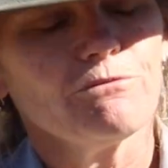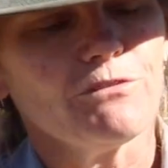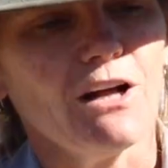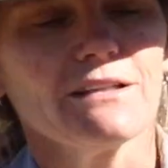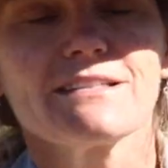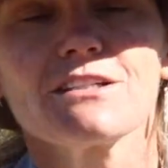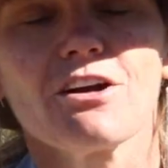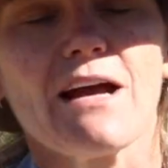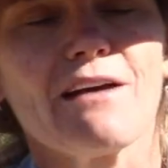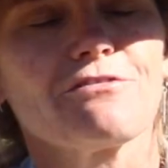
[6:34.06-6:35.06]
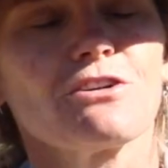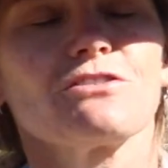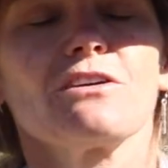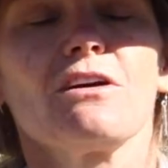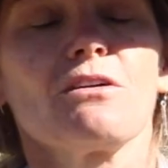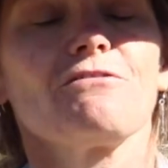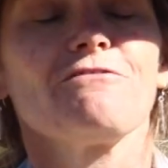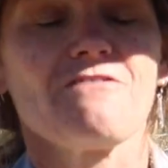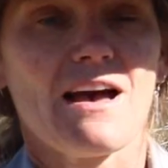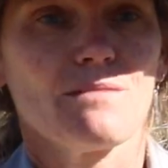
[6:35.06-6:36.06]
Volunteer efforts are
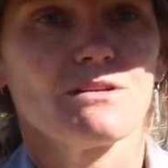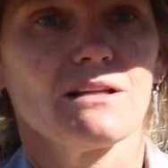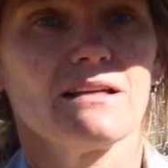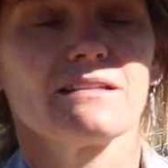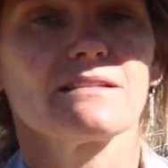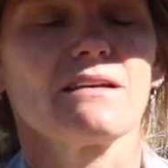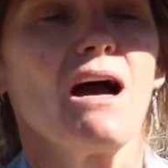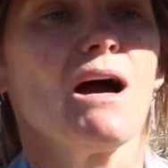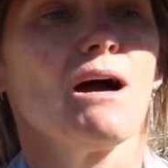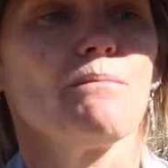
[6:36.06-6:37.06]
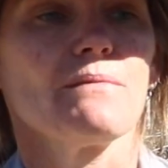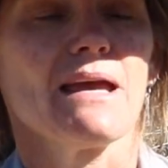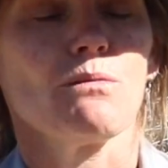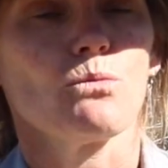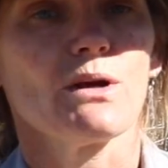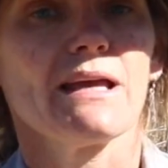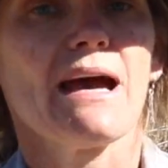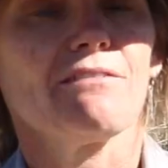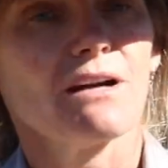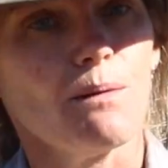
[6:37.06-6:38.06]
fabulous, um, and we
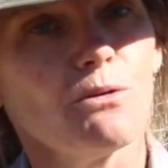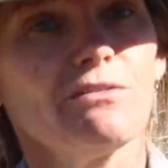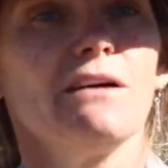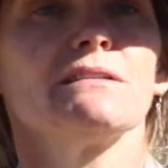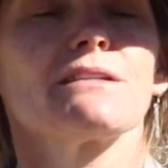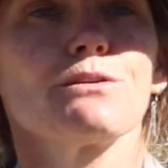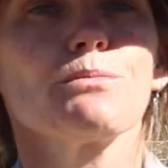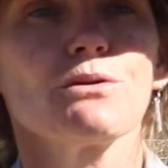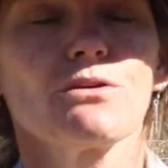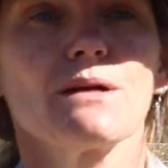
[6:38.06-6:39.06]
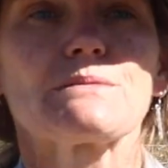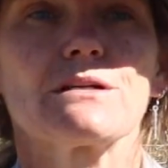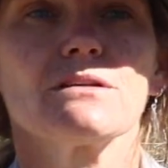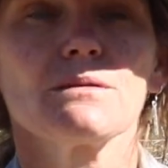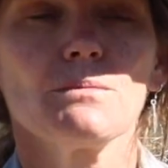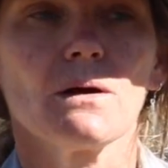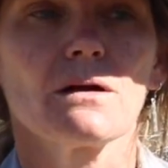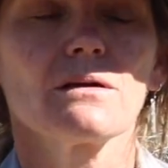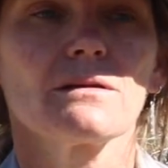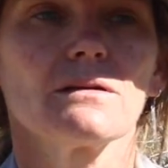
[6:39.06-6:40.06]
have a couple volunteer programs here at the
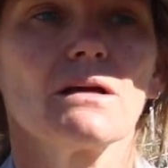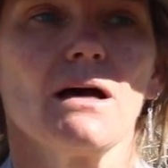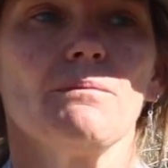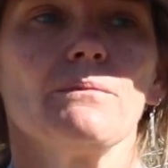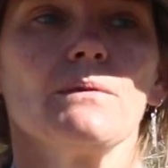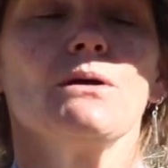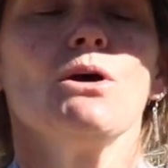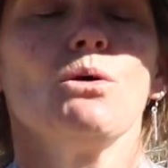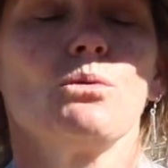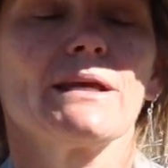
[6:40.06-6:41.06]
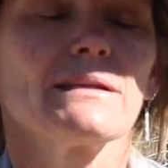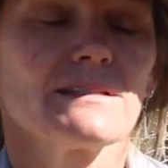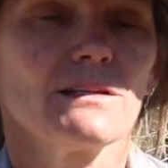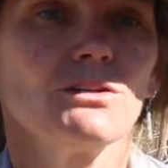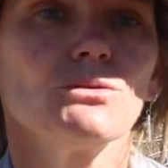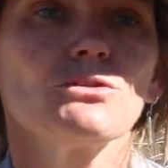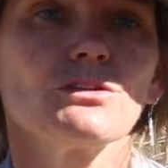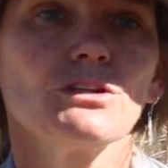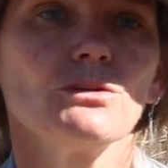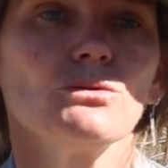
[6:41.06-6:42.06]
park that um, we continue
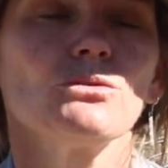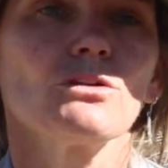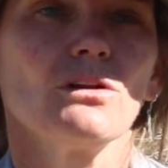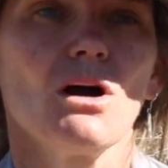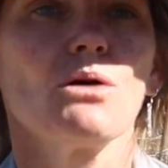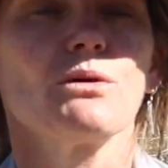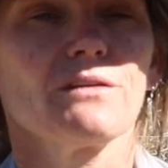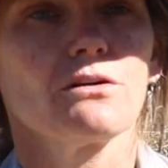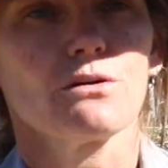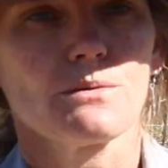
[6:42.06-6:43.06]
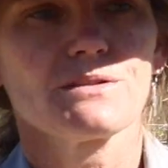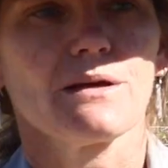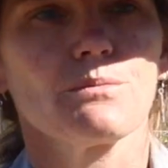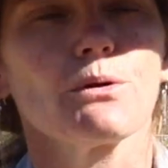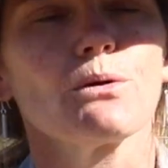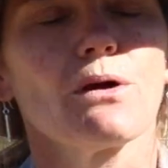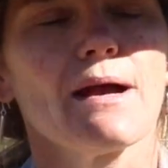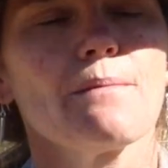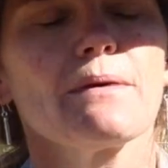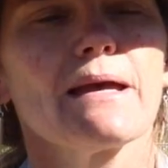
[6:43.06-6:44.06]
to use along with our herbicide
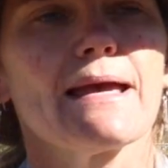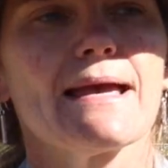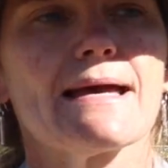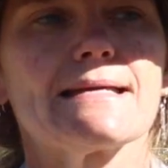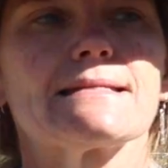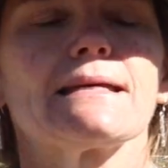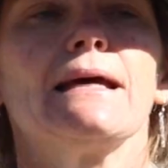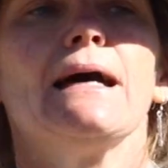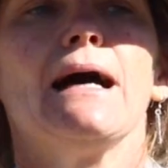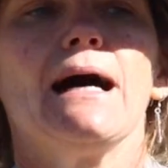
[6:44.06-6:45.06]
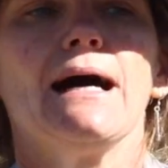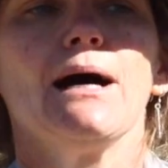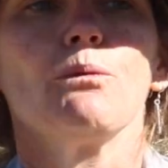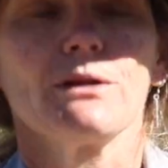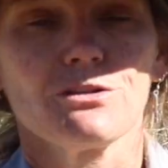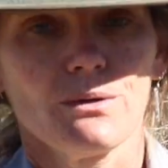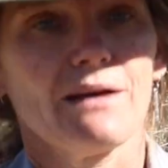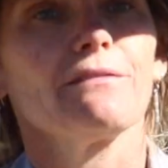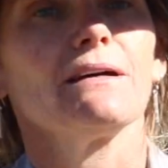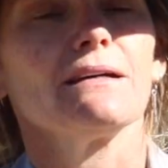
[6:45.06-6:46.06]
program, and uh, we do
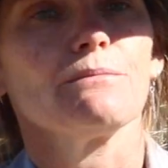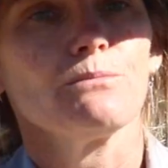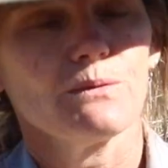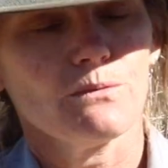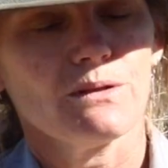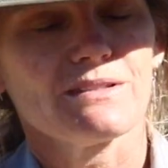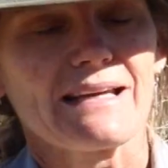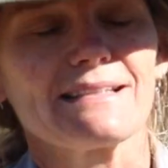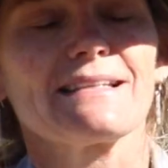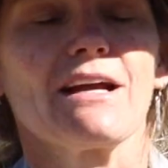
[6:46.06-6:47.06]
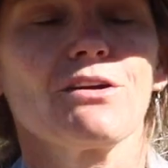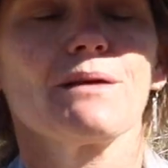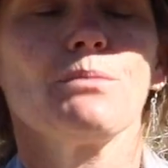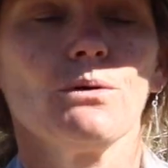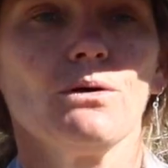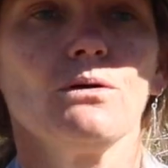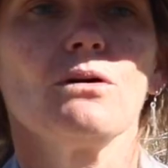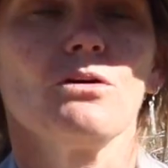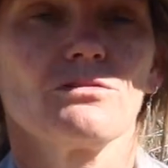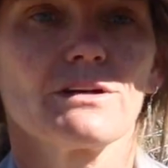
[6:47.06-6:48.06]
have a second Saturday poll
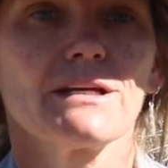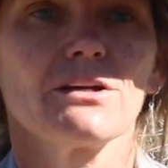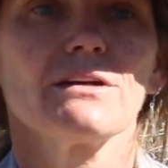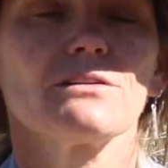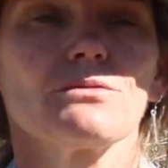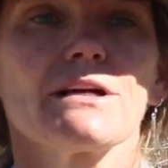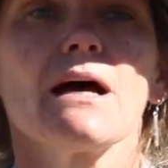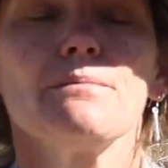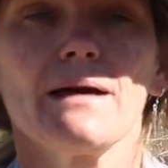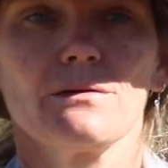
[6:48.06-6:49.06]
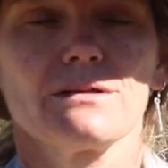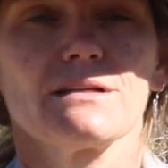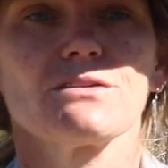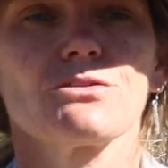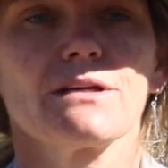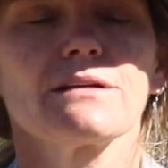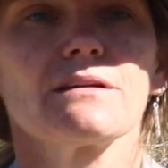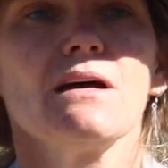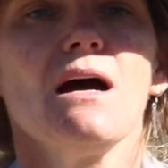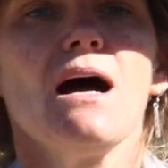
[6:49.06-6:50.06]
over here at the Rincon Mountain District.
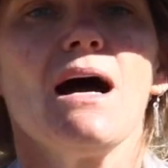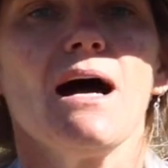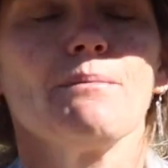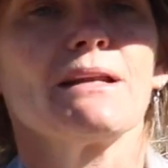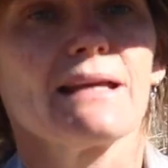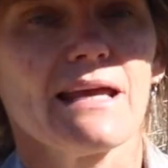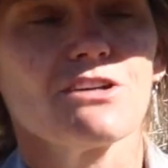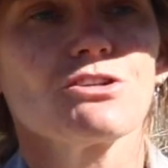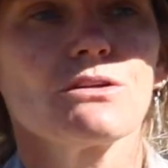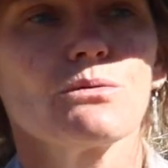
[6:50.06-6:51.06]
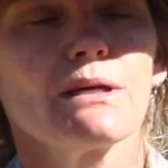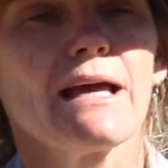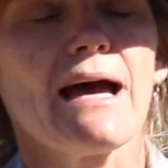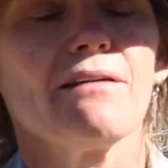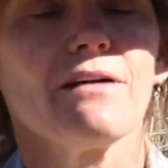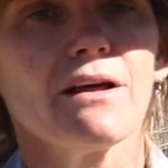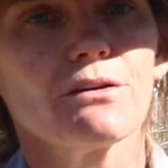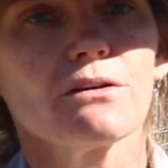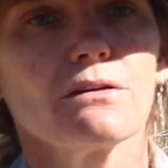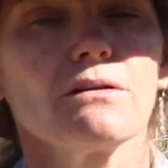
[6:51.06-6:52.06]
Um, and occasionally we have
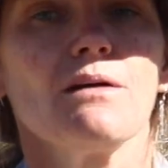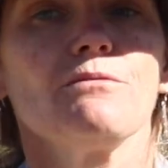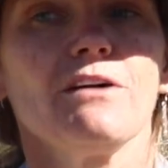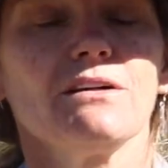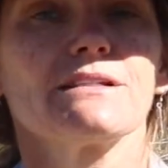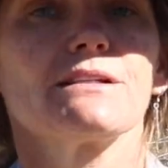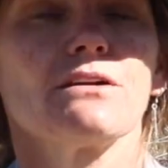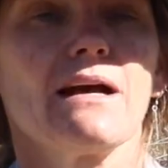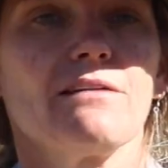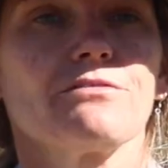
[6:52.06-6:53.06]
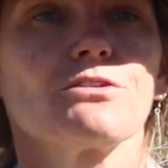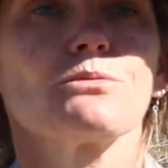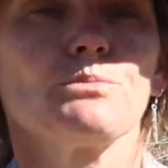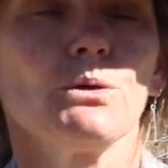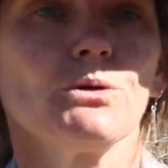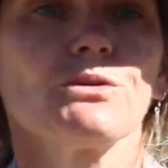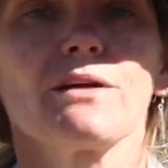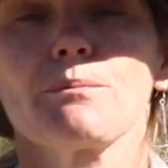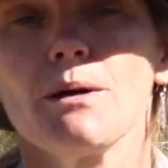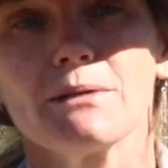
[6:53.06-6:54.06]
other um, volunteer effort polls
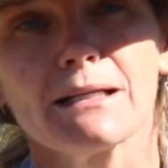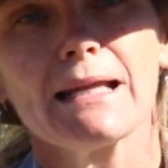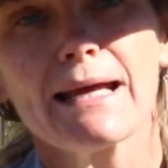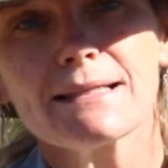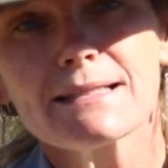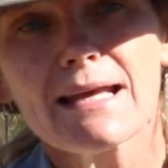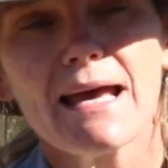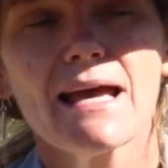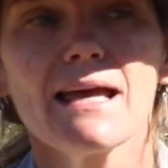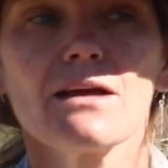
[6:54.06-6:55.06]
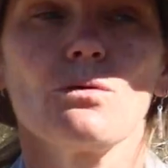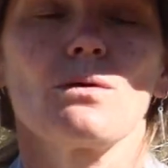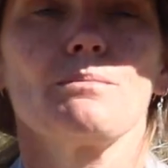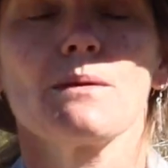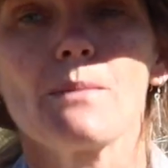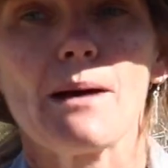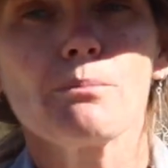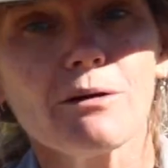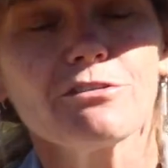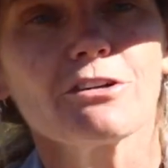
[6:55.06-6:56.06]
like Public Lands Day or Beat Back
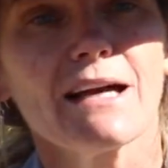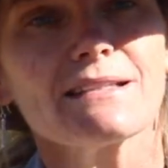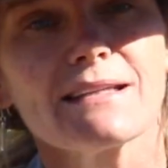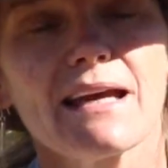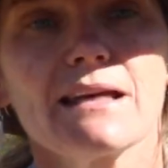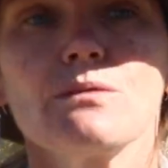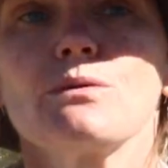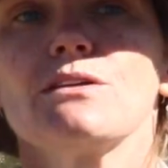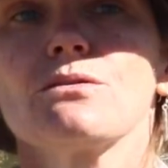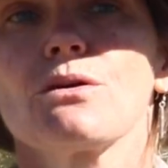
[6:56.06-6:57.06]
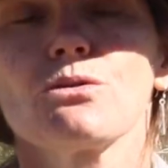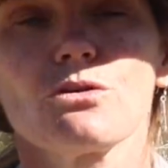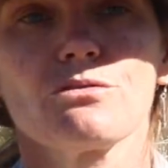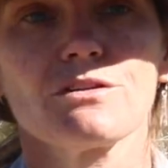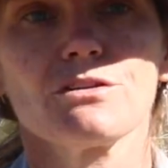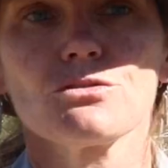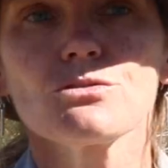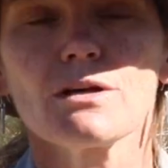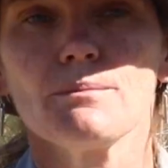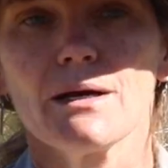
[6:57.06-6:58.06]
Buffelgrass Day, and we do those over at the
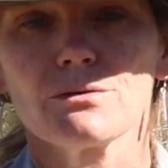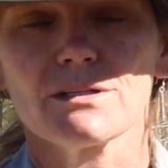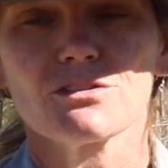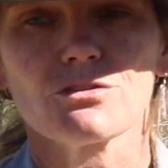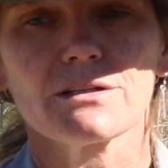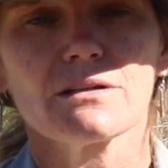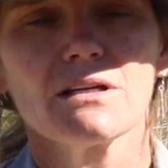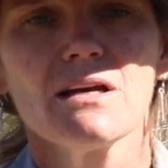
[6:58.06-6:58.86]
Tucson Mountain District.